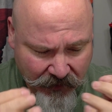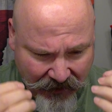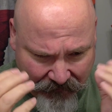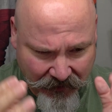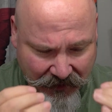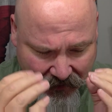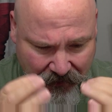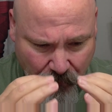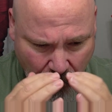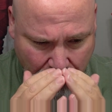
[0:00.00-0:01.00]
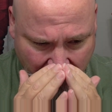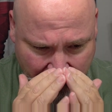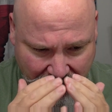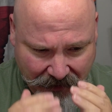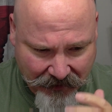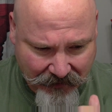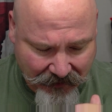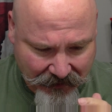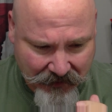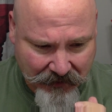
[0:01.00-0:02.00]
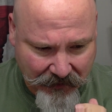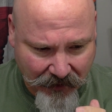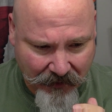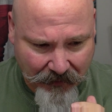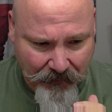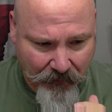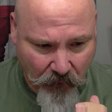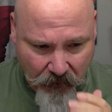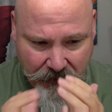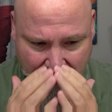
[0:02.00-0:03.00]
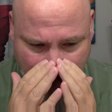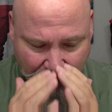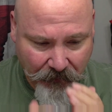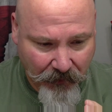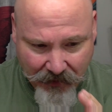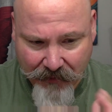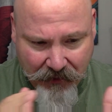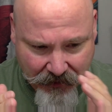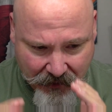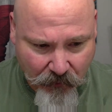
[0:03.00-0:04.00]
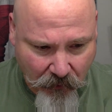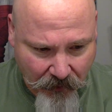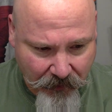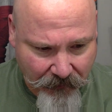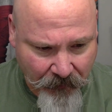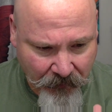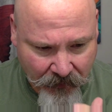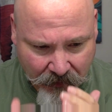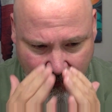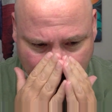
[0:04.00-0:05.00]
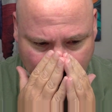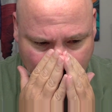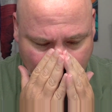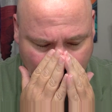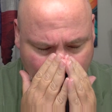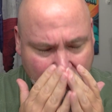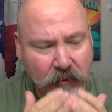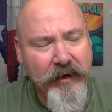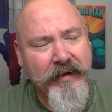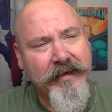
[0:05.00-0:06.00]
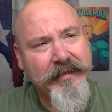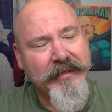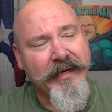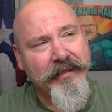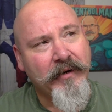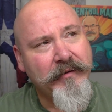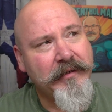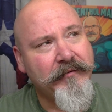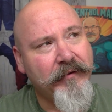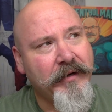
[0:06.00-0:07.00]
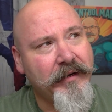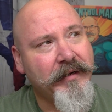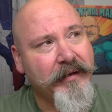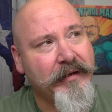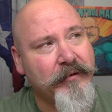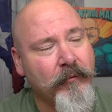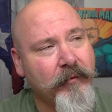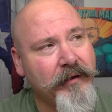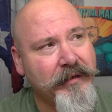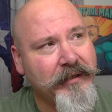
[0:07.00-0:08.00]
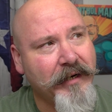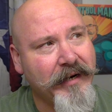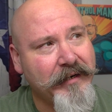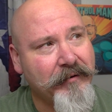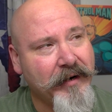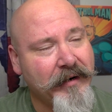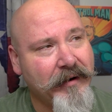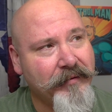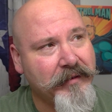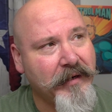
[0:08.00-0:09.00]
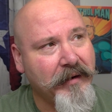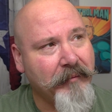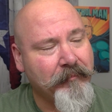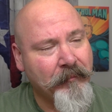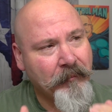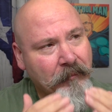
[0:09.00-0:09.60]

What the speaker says: Definitely get a little more pumpkin out of this, more than everything more, but you know what it is? It's that toasted vanilla that's really shining right now on the top.